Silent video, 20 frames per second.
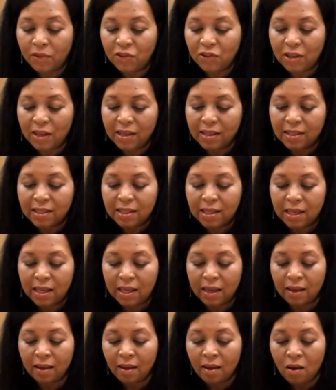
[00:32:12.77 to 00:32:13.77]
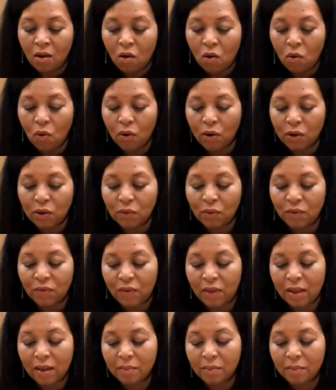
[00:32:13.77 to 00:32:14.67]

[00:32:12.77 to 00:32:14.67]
GST or U of